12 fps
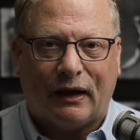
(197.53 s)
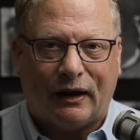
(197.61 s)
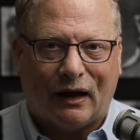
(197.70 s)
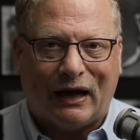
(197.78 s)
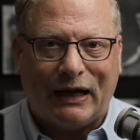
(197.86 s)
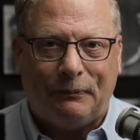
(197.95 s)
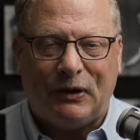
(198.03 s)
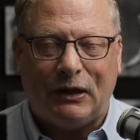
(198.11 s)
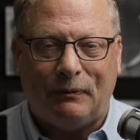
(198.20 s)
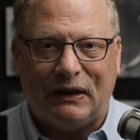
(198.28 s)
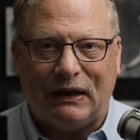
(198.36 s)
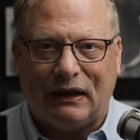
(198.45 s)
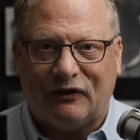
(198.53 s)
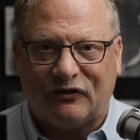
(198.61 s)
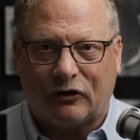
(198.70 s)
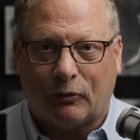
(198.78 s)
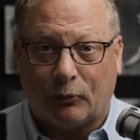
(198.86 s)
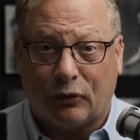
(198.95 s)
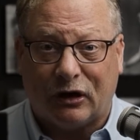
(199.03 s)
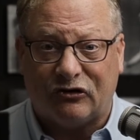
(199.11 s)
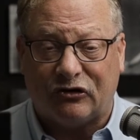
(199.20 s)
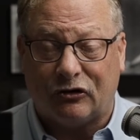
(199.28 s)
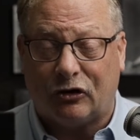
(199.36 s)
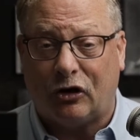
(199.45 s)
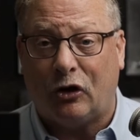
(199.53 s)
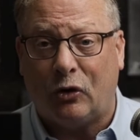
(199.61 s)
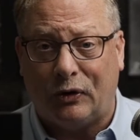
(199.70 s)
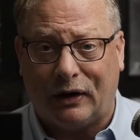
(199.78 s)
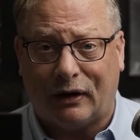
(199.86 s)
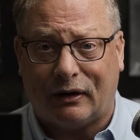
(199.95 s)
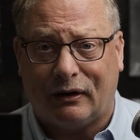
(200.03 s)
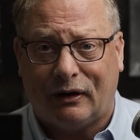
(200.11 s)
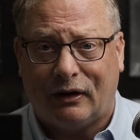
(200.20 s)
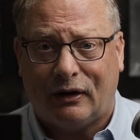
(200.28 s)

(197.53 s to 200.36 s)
And IPB is a compression codec